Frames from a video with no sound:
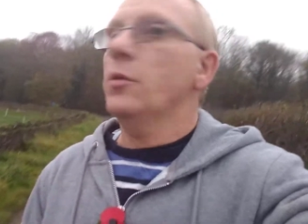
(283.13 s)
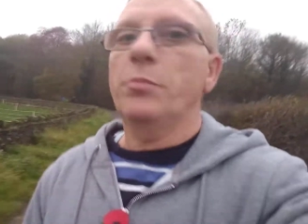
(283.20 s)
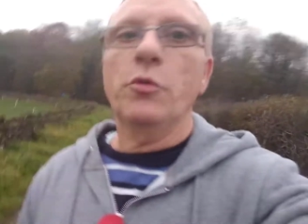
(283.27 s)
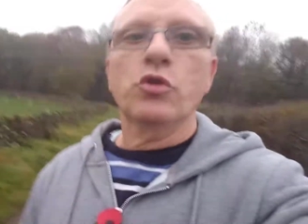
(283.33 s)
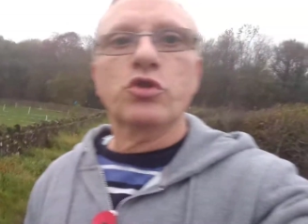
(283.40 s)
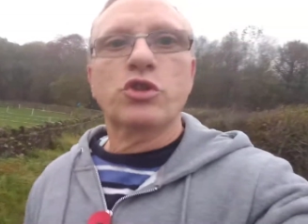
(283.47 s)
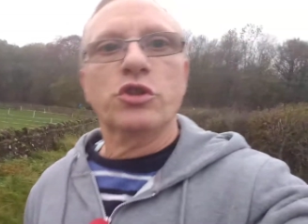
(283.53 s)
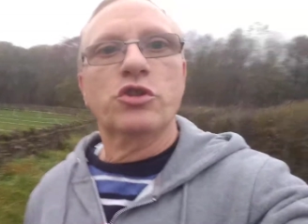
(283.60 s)

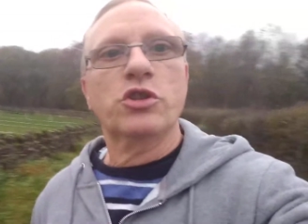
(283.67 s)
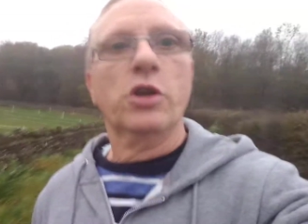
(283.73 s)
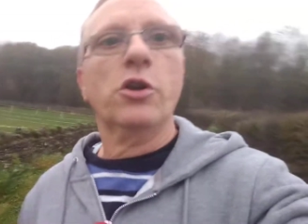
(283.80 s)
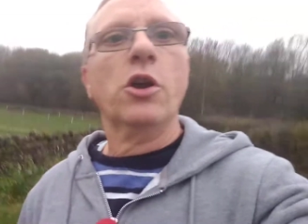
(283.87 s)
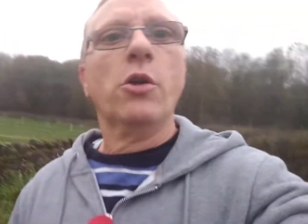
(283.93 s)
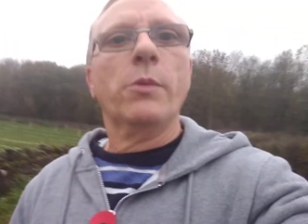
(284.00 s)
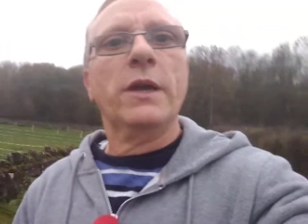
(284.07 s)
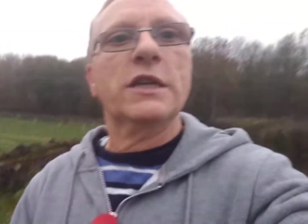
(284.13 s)
buzzards, they're
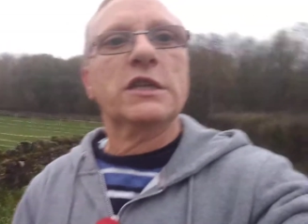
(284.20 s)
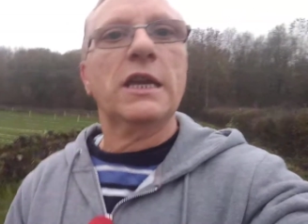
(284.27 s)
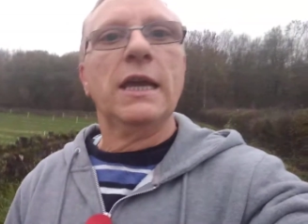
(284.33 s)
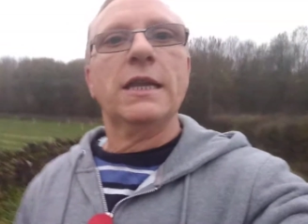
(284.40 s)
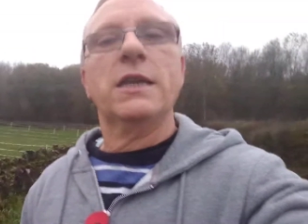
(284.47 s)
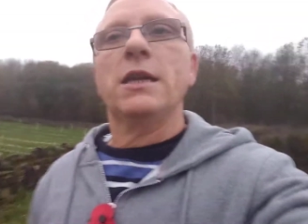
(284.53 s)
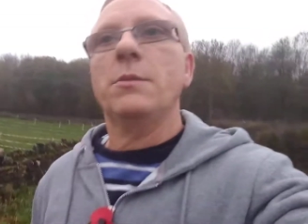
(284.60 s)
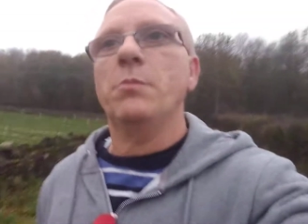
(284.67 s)
always
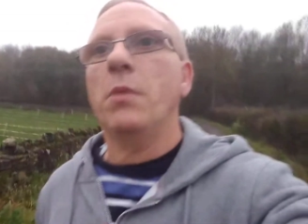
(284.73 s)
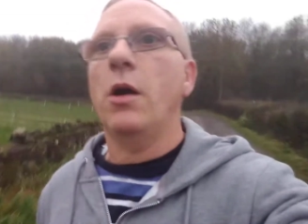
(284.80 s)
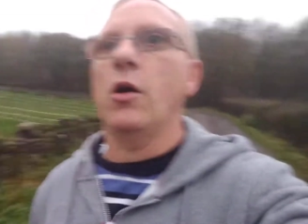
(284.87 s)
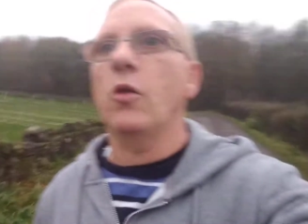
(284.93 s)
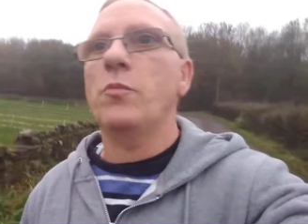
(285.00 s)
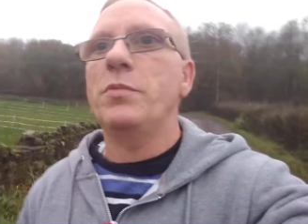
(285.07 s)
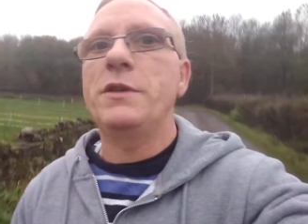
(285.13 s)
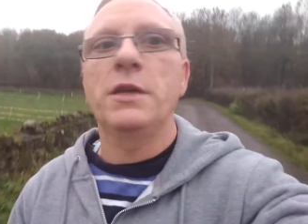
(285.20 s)
getting
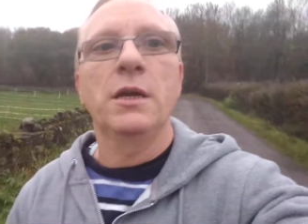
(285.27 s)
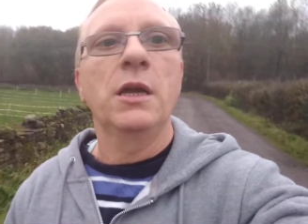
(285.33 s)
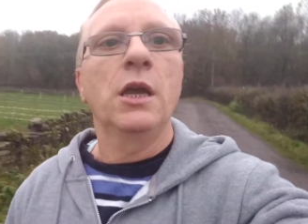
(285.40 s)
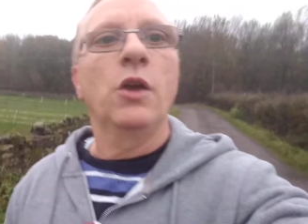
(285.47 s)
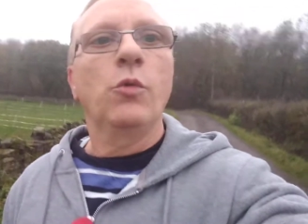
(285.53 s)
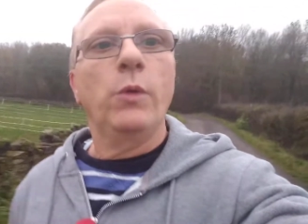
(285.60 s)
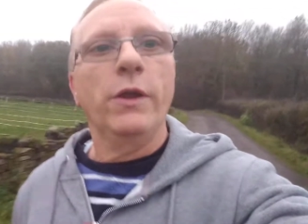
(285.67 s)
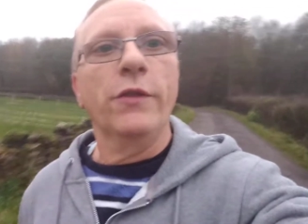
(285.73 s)
mobbed
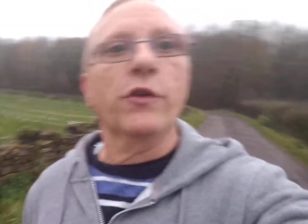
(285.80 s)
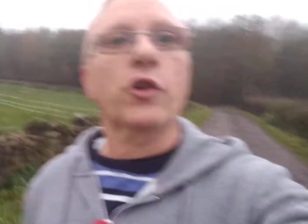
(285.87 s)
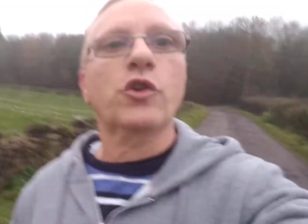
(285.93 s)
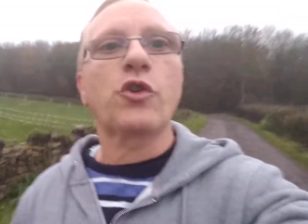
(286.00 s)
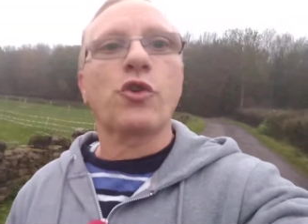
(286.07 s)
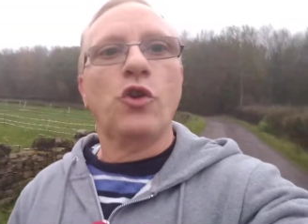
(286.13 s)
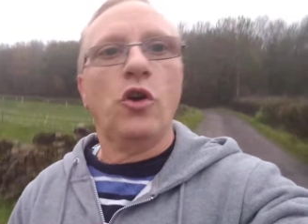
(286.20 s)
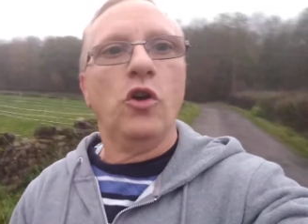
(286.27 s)
with the
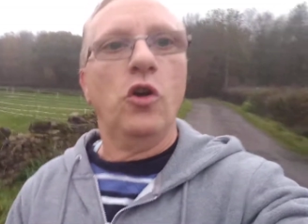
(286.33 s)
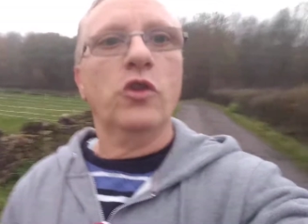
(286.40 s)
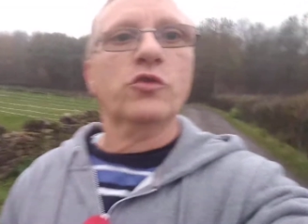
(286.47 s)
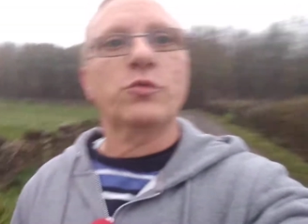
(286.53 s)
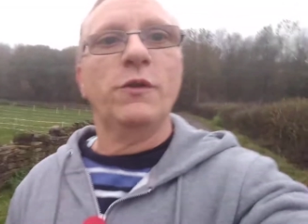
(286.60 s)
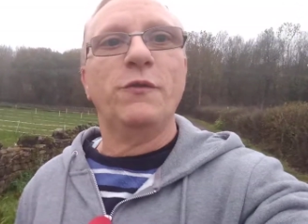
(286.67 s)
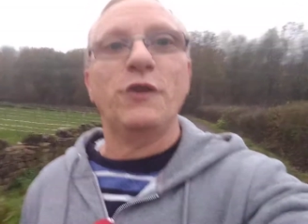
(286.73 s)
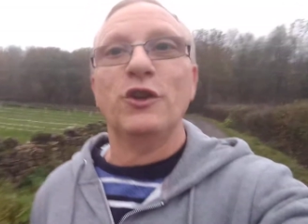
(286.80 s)
crows,
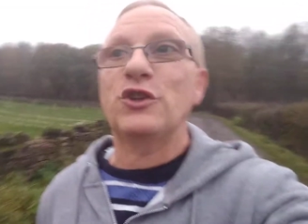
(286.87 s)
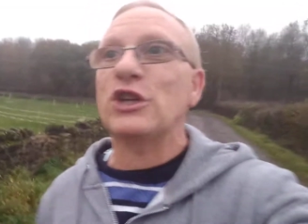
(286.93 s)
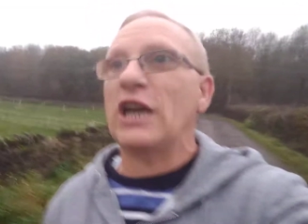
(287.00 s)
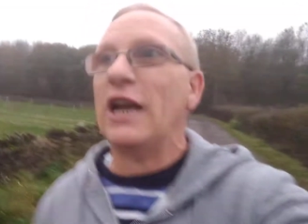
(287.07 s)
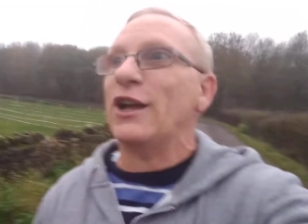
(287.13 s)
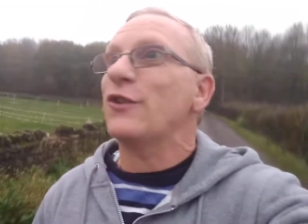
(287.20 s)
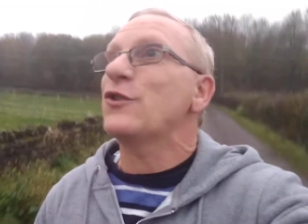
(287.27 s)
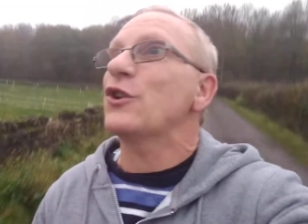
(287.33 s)
with the
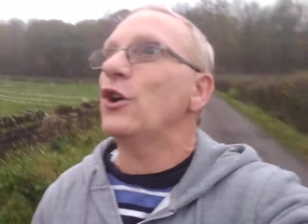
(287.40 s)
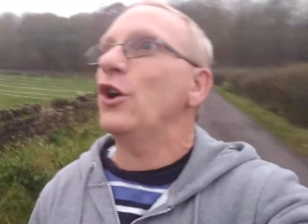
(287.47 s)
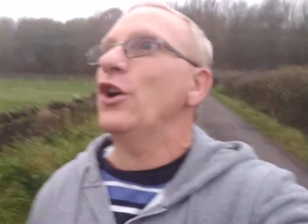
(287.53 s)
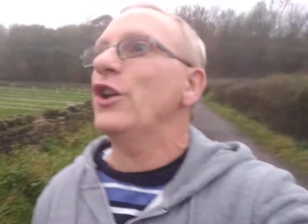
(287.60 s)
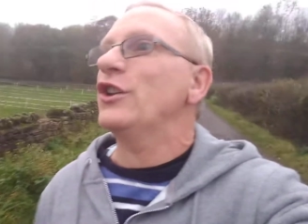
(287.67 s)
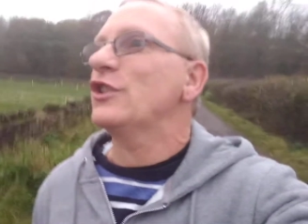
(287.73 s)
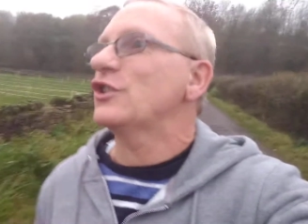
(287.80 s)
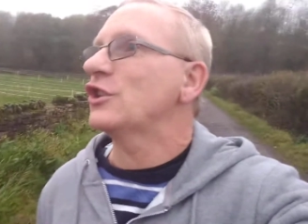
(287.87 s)

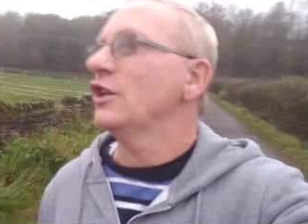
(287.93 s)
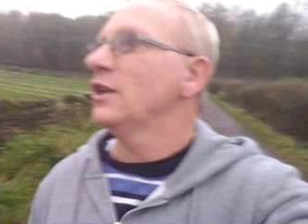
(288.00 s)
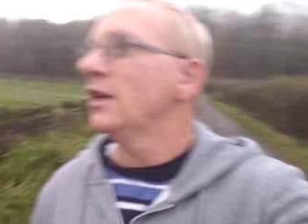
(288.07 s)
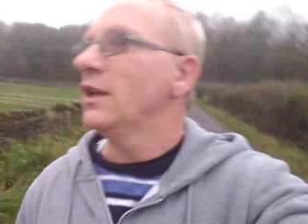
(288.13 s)
jackdaws.